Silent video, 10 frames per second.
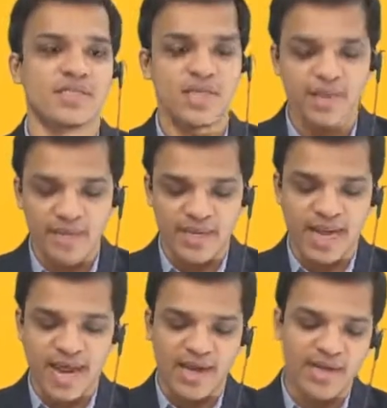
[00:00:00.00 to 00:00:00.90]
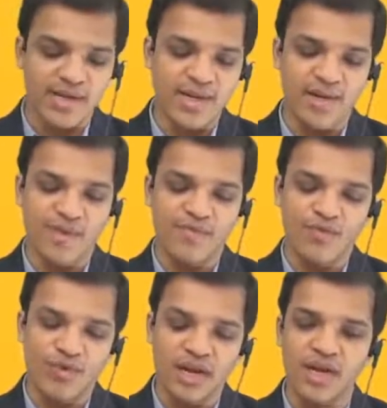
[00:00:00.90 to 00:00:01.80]
Dairy milk cracker, dairy milk
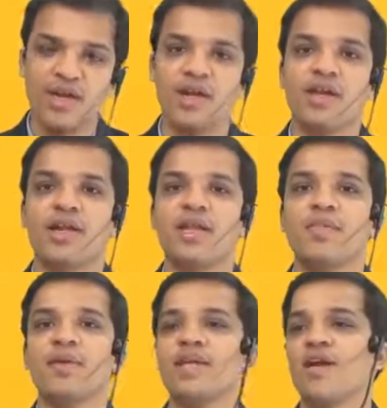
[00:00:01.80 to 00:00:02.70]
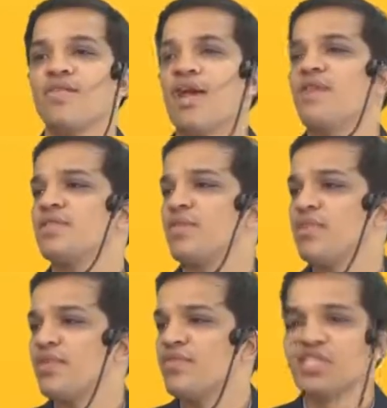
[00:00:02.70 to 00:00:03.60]
fruit and nut, dairy milk, now we have
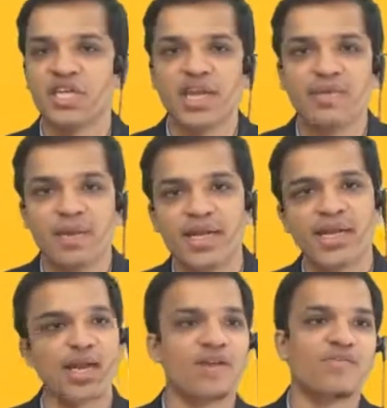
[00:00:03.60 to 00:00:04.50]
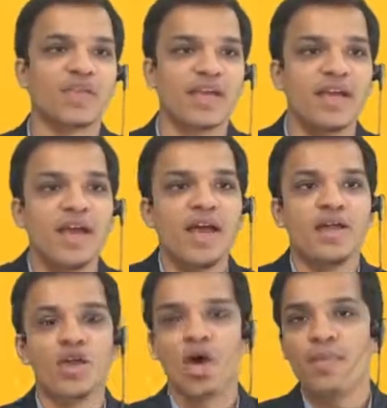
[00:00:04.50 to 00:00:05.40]
something with jelly belly kind of thing,
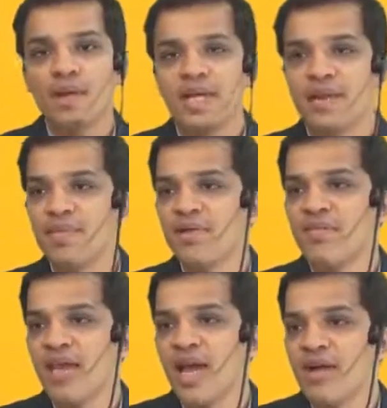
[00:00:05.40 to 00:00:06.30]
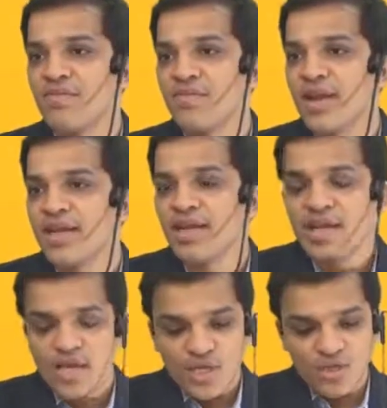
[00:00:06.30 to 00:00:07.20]
normal dairy milk we have, right?
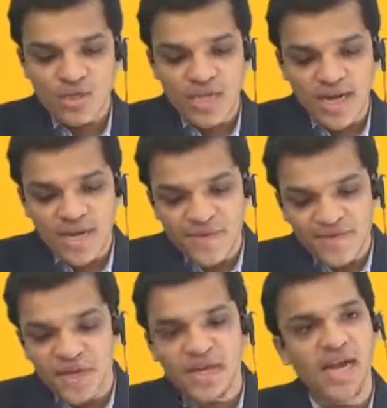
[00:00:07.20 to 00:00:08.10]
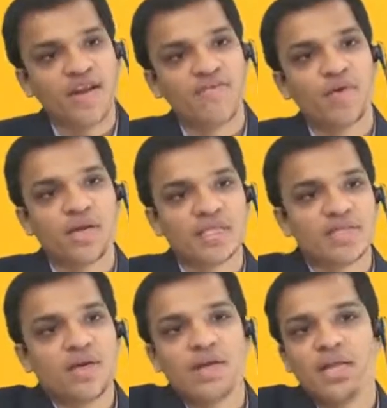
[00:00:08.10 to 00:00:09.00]
So there are different kind of products
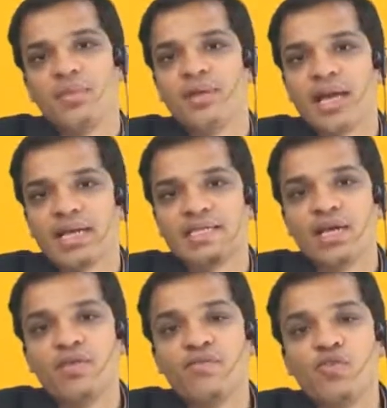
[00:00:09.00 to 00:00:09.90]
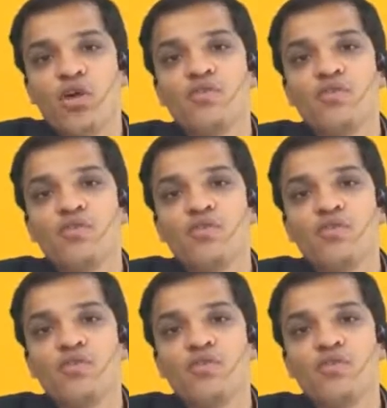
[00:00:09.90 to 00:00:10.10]
dairy milk has. Now if you have